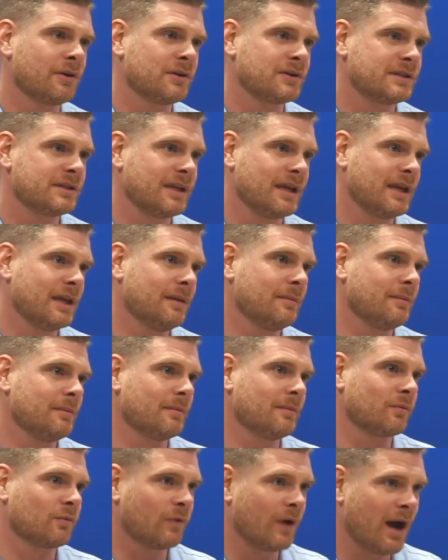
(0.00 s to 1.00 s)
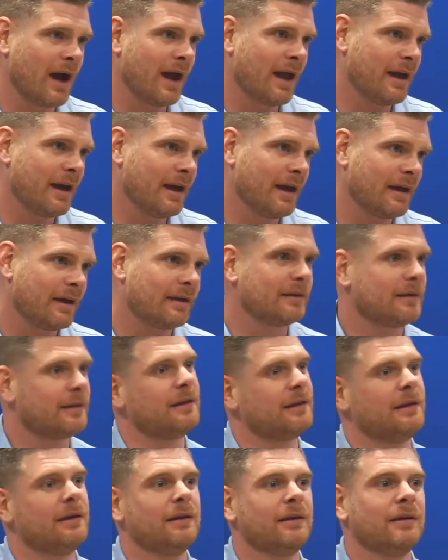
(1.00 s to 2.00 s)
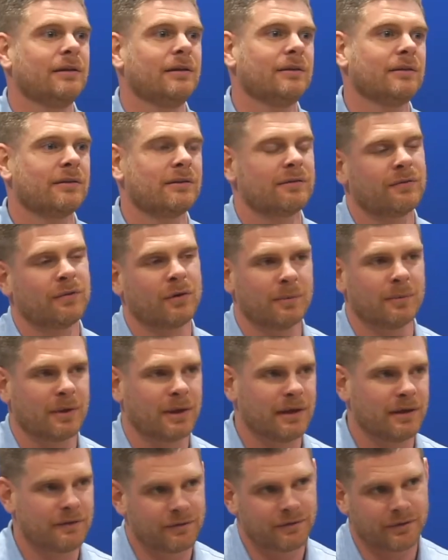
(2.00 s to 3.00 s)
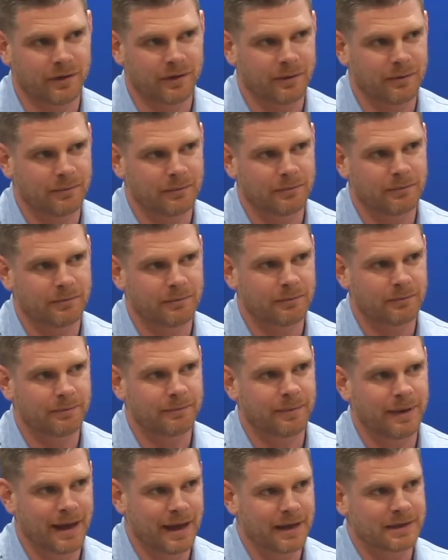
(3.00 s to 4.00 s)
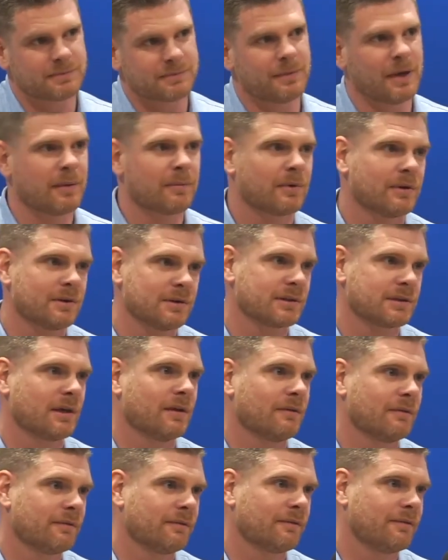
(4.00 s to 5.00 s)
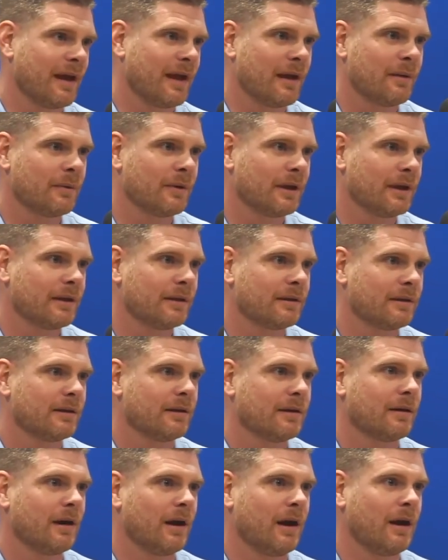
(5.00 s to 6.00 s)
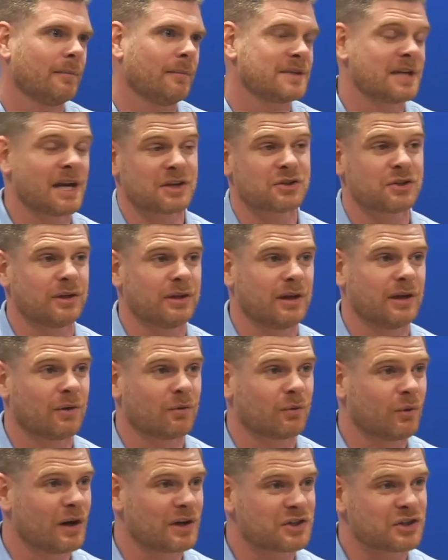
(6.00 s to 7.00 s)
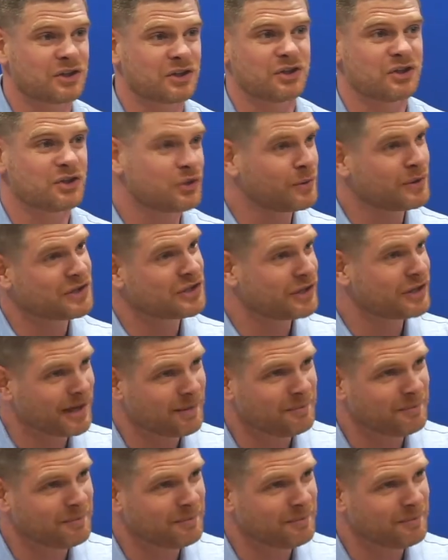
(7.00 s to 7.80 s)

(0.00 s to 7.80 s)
name, Raya, is formulated from past members of family. It's actually a Russian Jewish name.